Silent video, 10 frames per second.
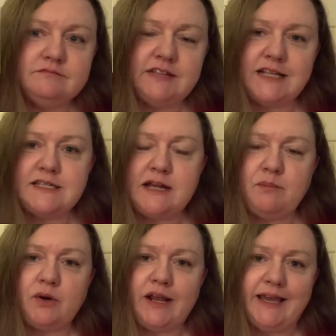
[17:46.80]
That's
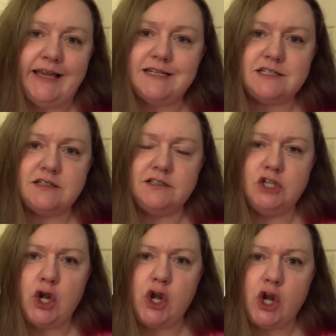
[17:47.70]
number eight,
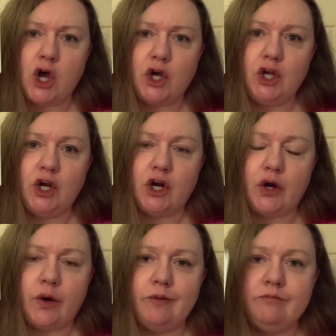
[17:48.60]
dog cart.